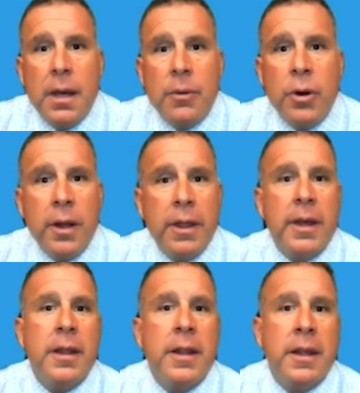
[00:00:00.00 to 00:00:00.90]
And one of
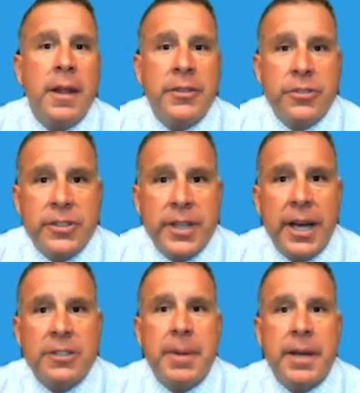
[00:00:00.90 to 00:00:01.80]
the
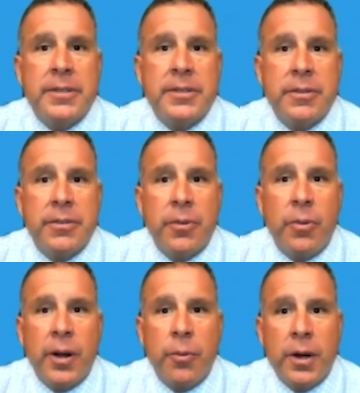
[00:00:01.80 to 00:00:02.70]
interesting aspects of
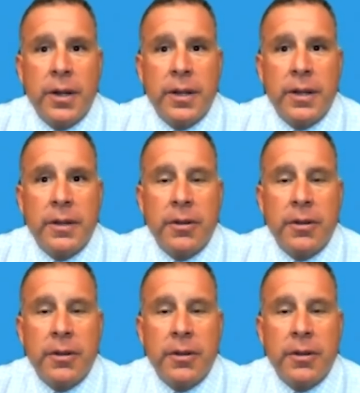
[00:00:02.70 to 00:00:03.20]
what I wanted to